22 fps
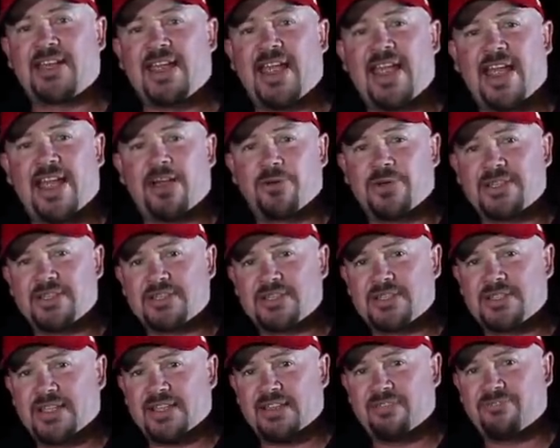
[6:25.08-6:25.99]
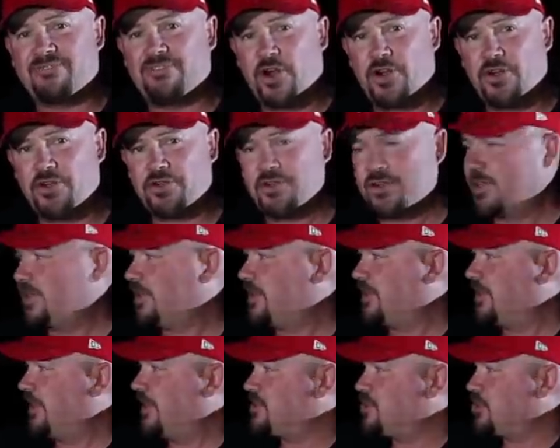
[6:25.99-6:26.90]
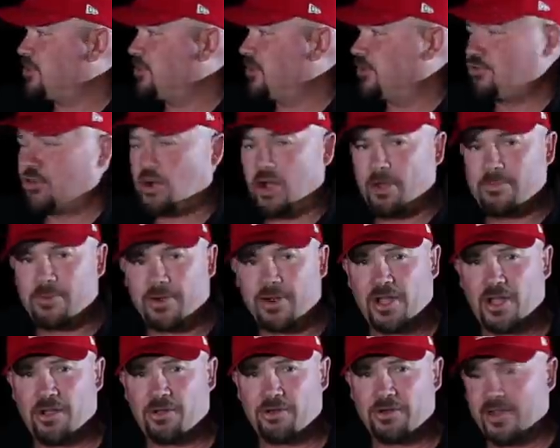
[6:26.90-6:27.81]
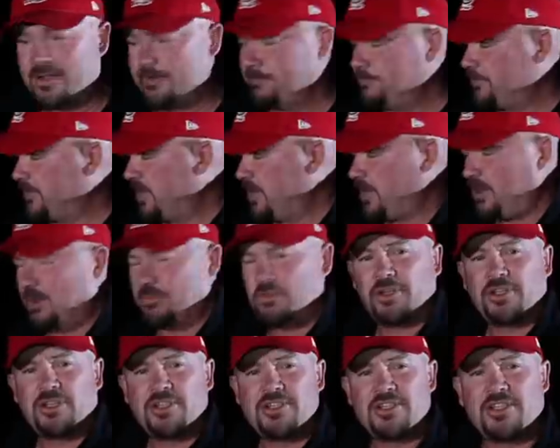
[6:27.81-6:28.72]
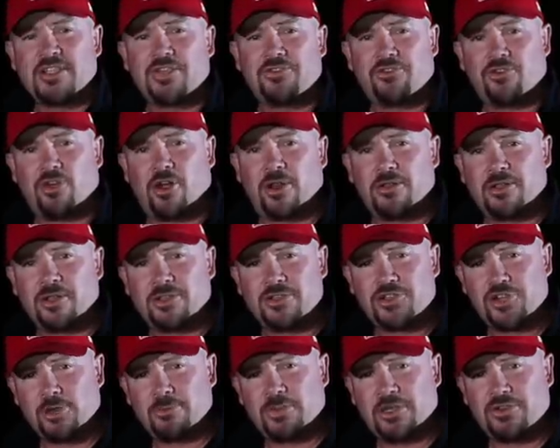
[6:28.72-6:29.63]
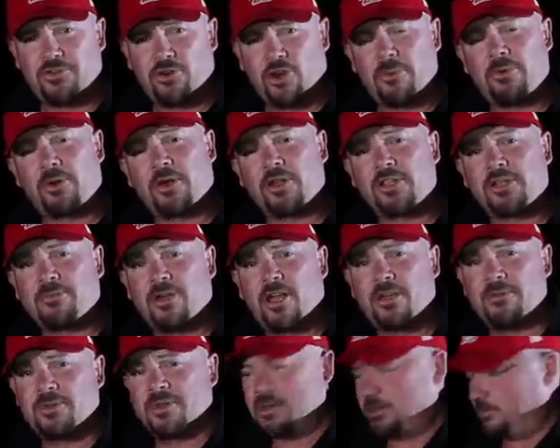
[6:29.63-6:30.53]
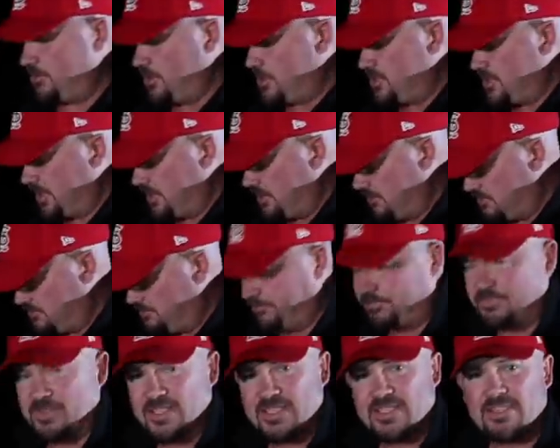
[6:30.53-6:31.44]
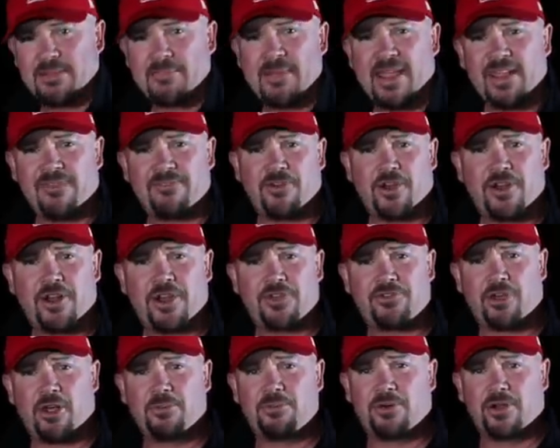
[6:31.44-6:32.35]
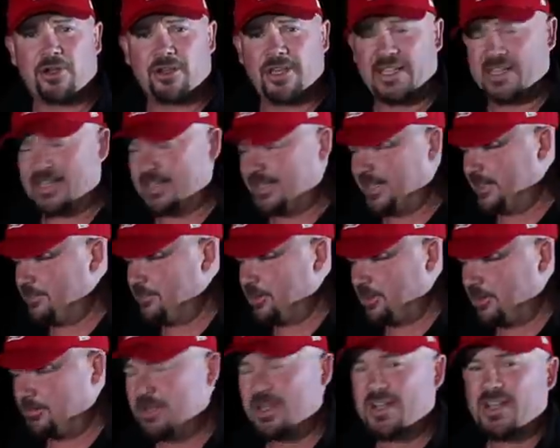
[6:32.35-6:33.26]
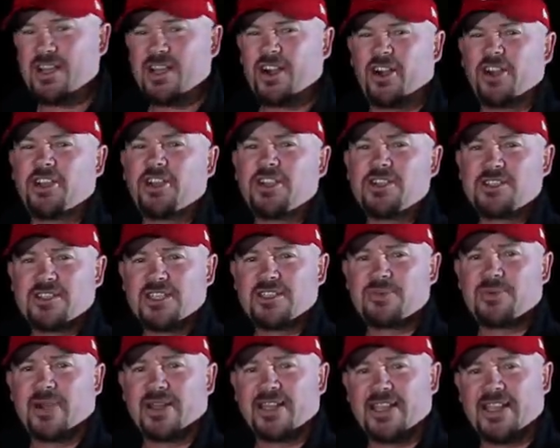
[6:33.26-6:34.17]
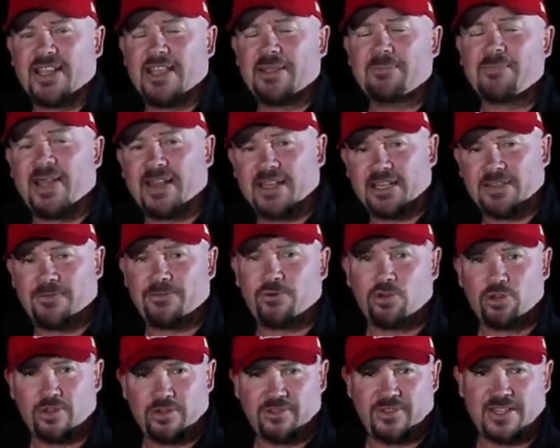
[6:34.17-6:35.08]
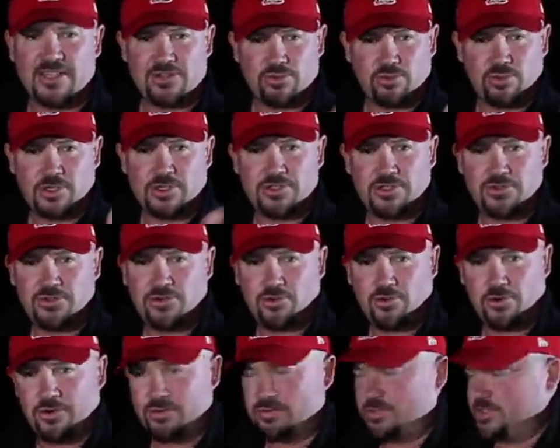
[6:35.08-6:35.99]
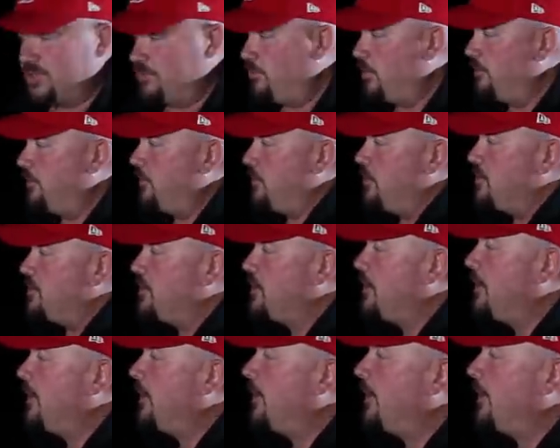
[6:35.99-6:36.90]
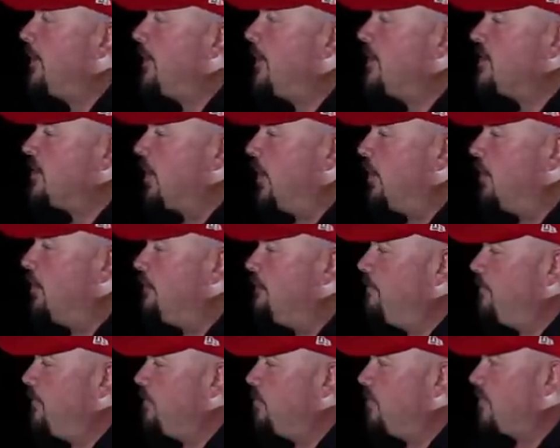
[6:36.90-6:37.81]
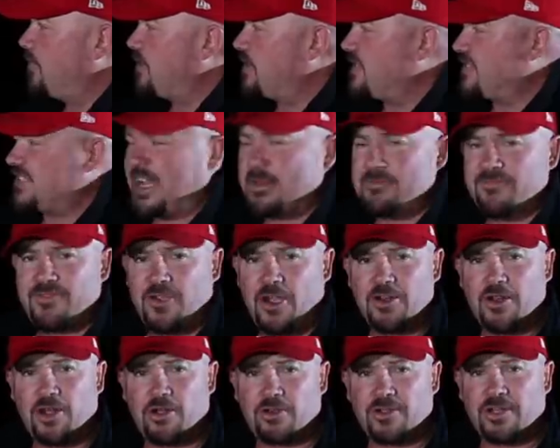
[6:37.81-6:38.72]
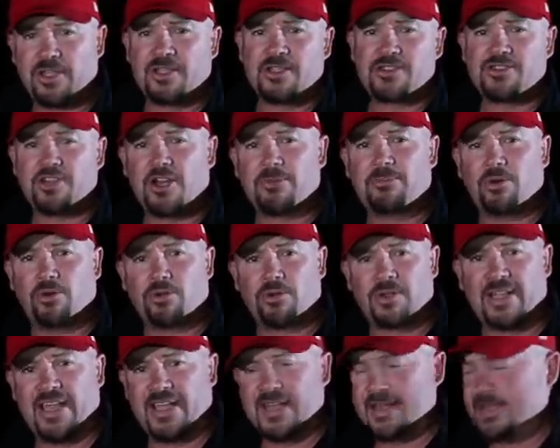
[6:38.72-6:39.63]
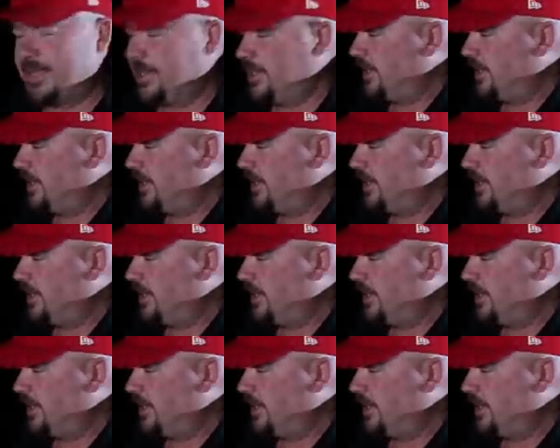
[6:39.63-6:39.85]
now is the phone, it's on the tripod holder, I'm not using the, the Joby tripod at the moment. I'm using, this is a Manfrotto tripod. I'll link it down the bottom. I use this one here mainly for all of these sort of tutorials and reviews. So we've got the same phone holder. It's on a ball head